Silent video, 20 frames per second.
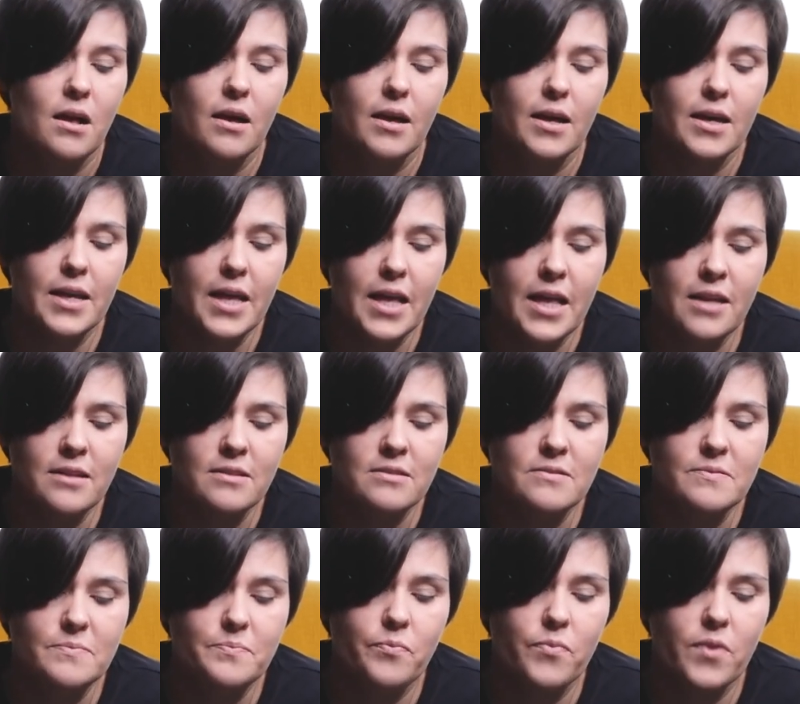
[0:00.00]

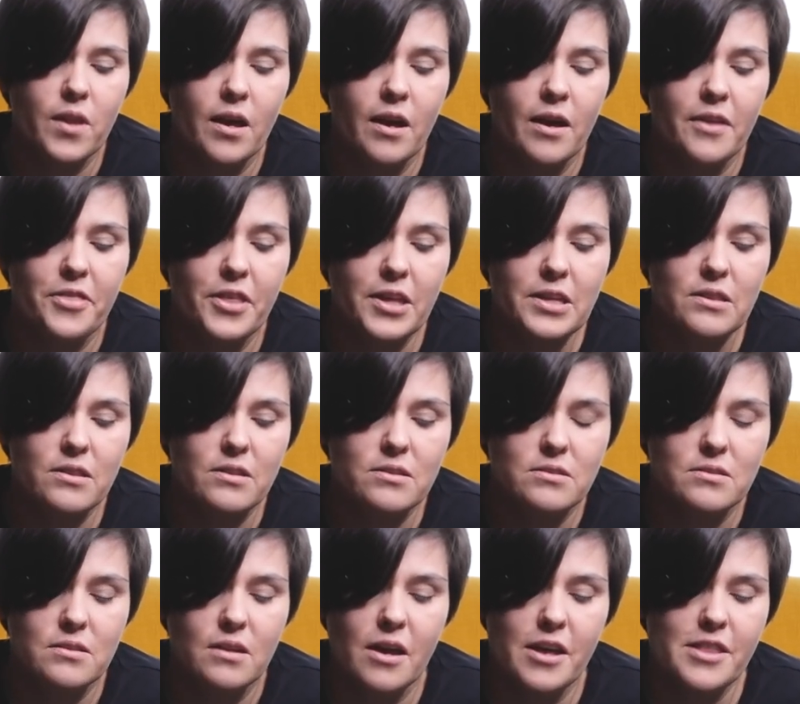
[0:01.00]
again I think
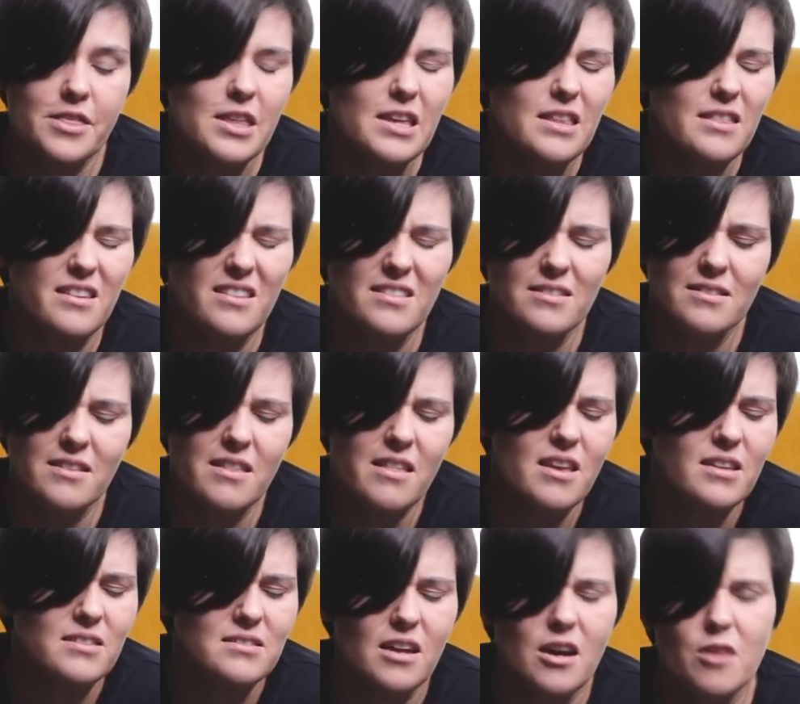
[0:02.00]
this. I think the,
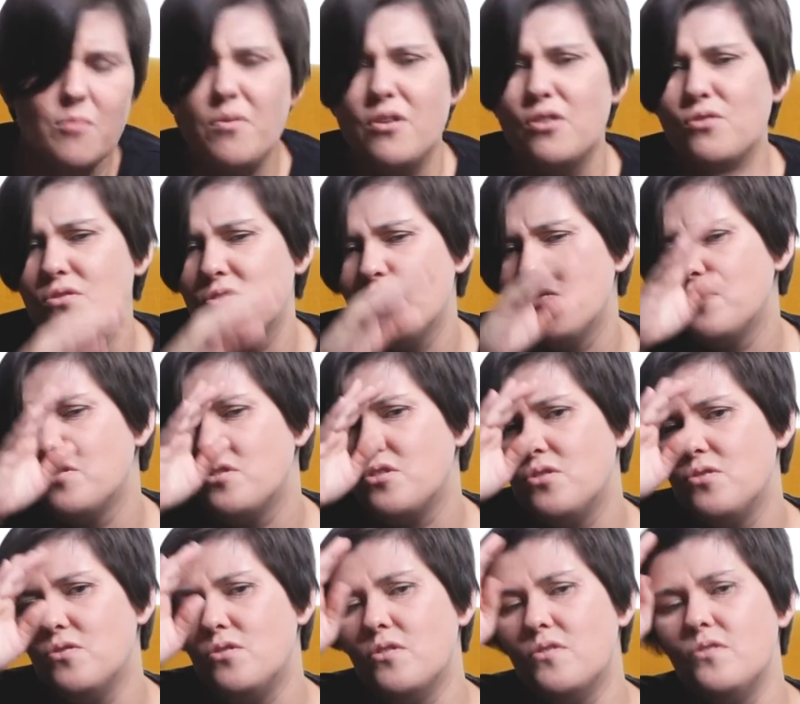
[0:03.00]
these are both for
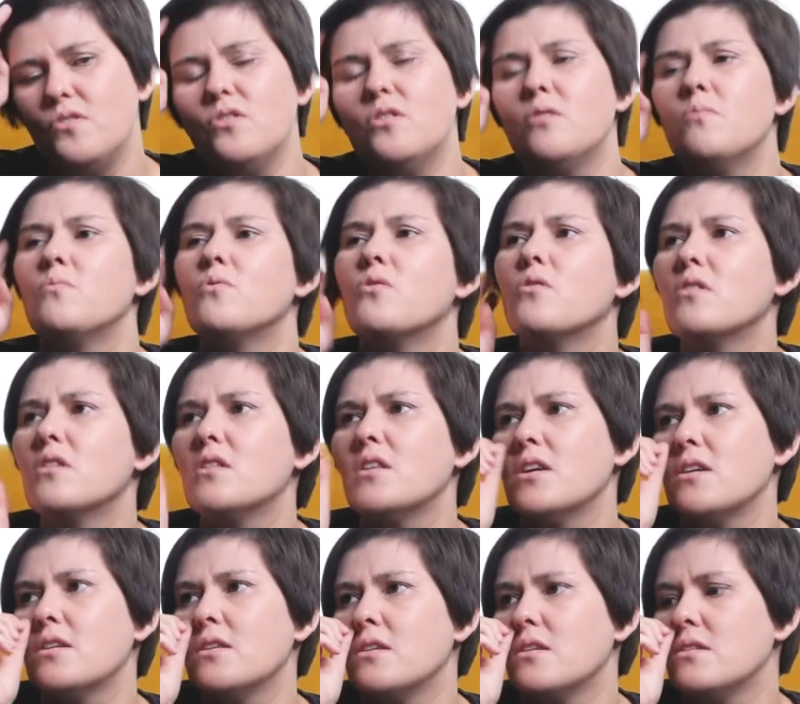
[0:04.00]
you. If you are more
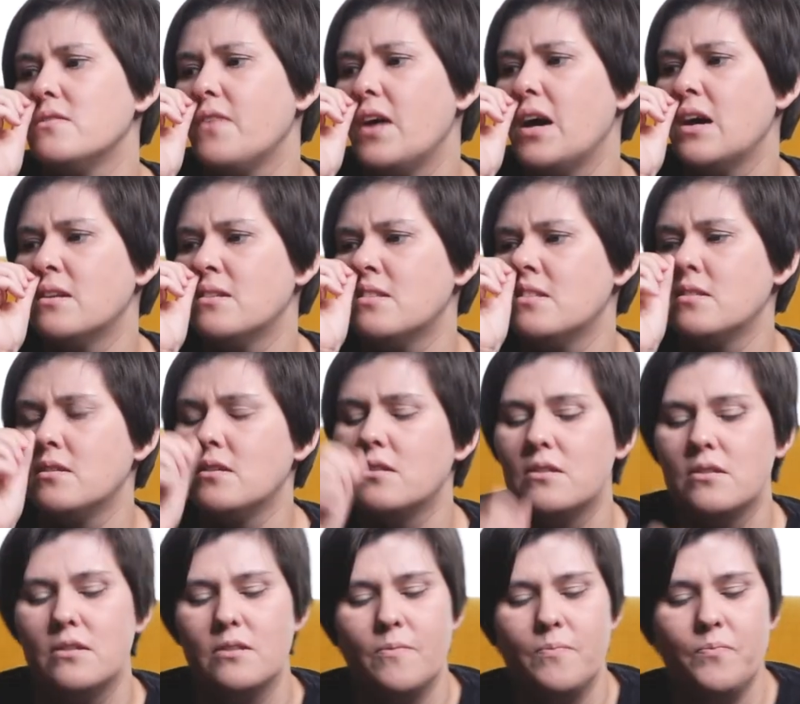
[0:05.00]
like an advanced
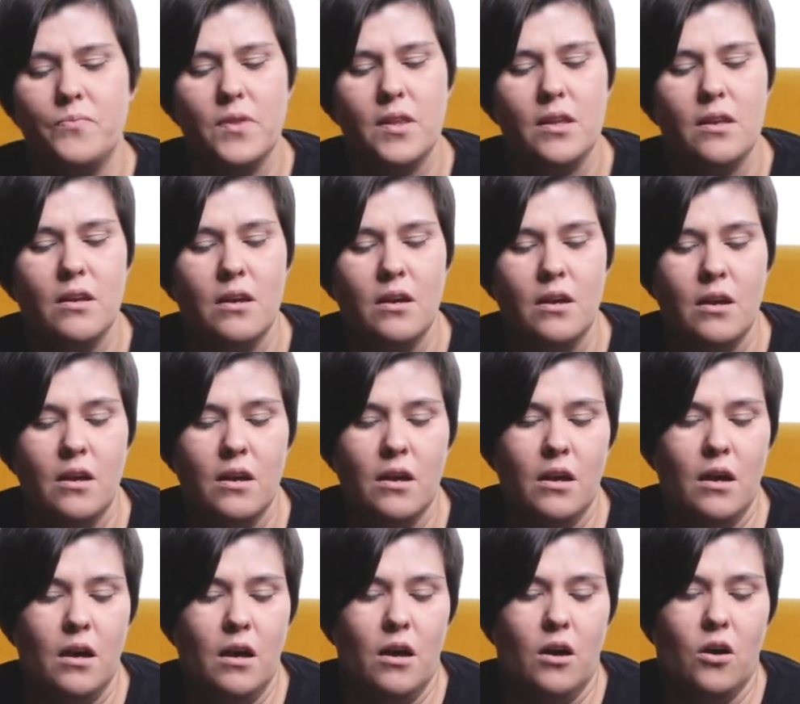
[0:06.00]
knitter,
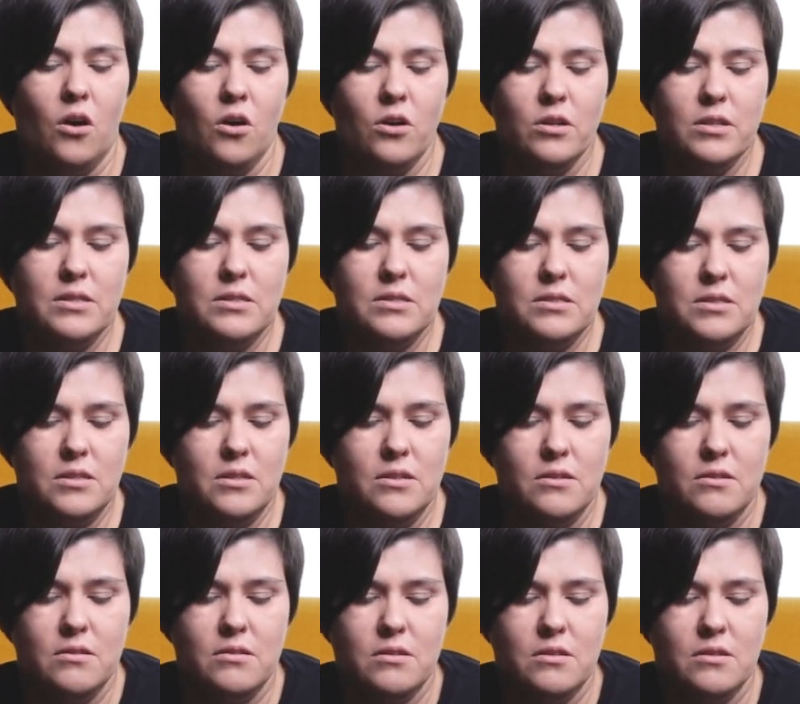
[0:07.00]
honestly,
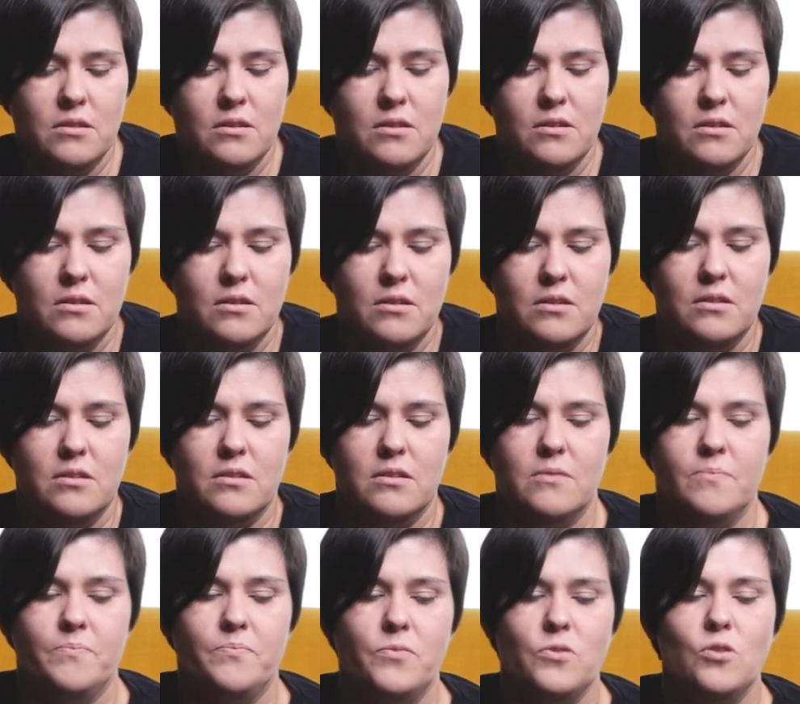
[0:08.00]

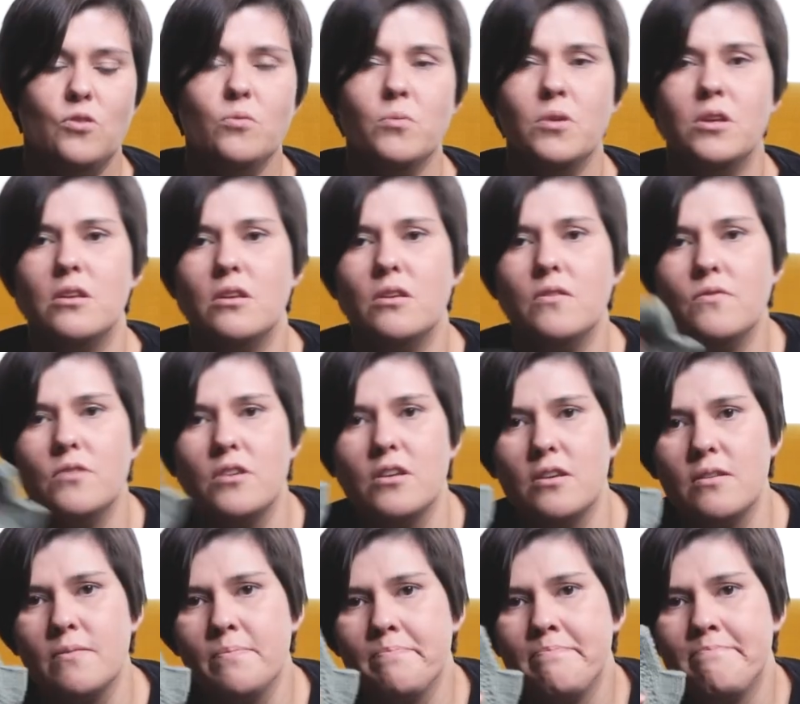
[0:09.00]
took me an
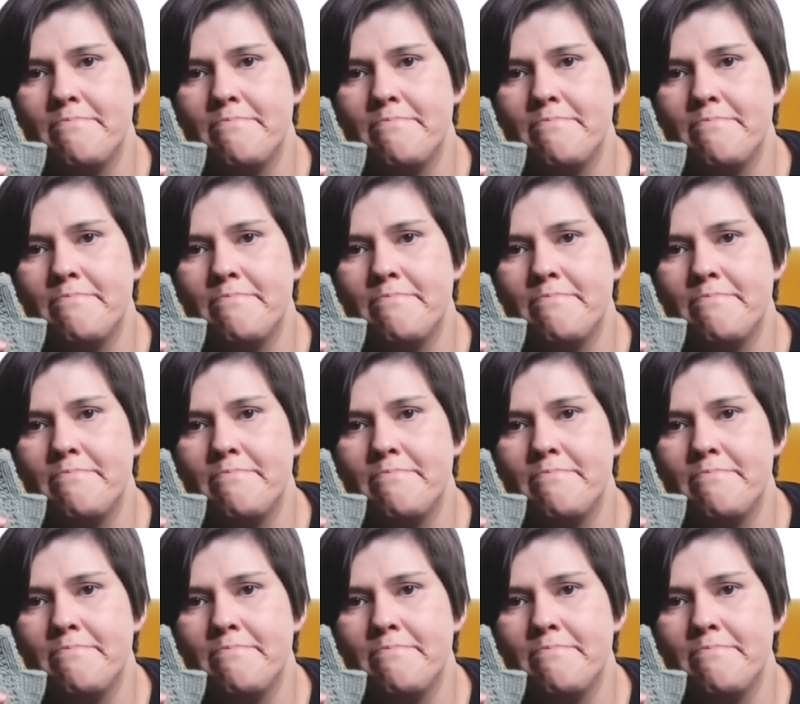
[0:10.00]
evening,